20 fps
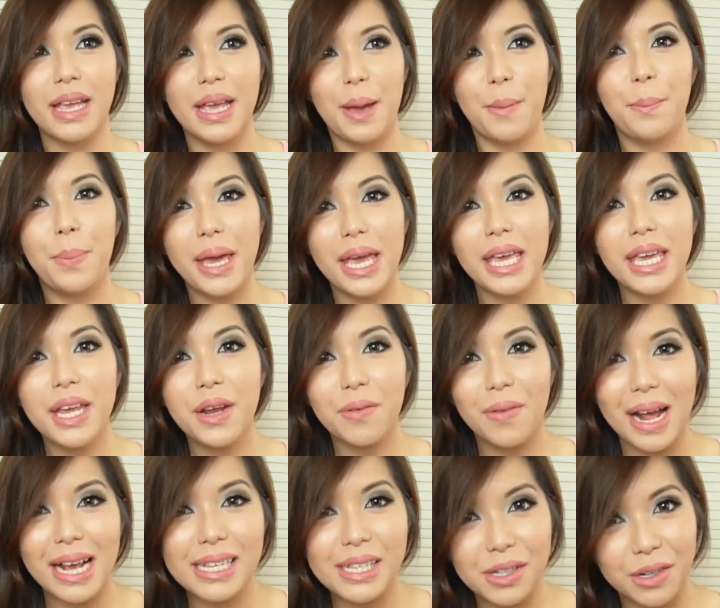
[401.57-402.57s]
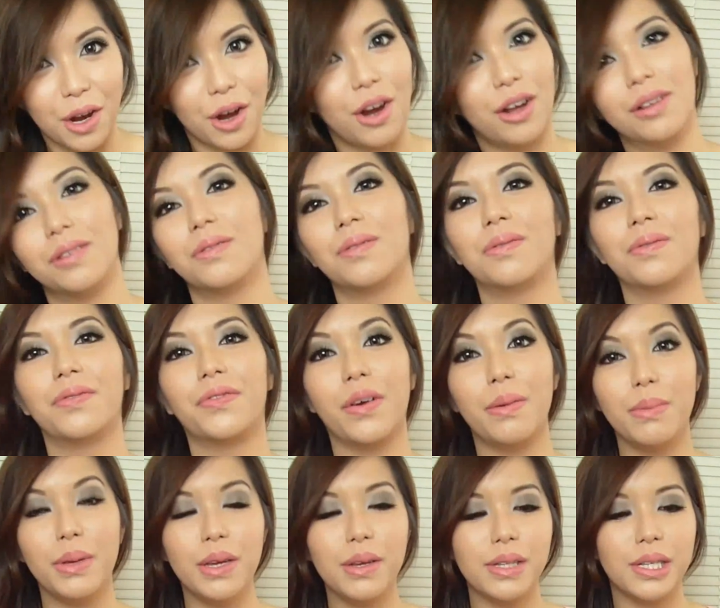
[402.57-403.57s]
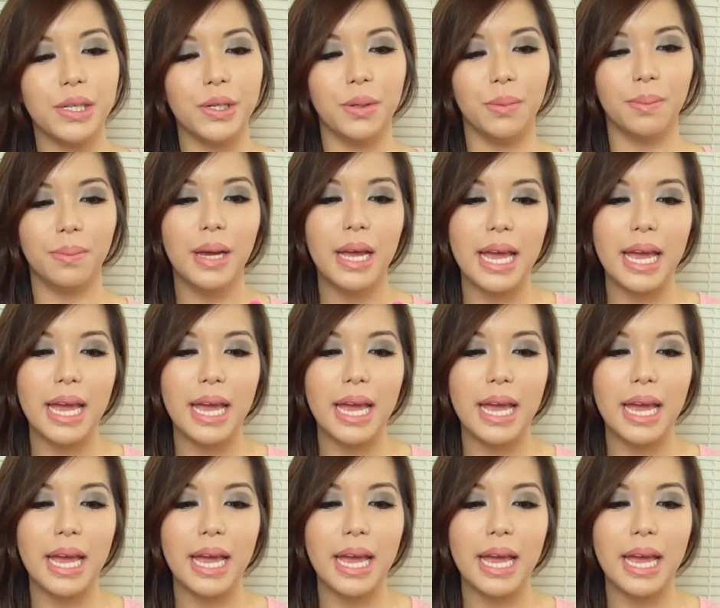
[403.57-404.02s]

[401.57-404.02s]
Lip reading: Pinky Rice Girl from YouTube.